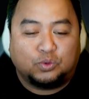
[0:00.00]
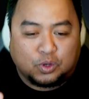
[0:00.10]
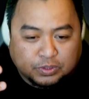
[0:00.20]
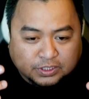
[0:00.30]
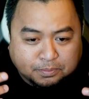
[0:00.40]
when
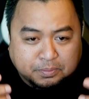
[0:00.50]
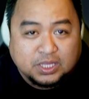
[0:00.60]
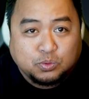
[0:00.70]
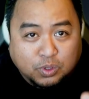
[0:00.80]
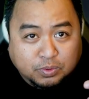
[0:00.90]
we
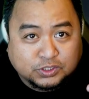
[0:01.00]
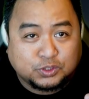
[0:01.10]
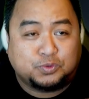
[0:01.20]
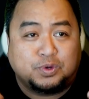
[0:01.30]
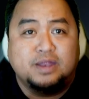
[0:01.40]
submit, when we
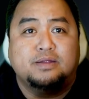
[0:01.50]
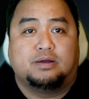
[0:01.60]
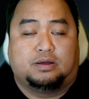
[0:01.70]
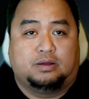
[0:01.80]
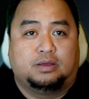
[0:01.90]

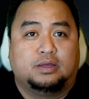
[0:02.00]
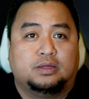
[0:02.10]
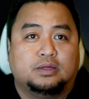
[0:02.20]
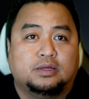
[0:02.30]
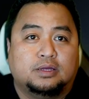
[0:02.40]
surrender
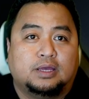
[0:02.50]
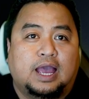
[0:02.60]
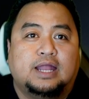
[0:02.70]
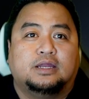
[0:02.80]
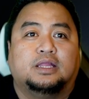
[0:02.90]

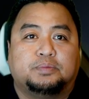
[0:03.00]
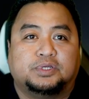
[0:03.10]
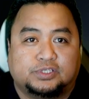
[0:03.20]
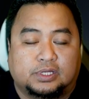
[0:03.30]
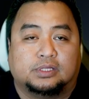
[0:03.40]

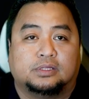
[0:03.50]
100%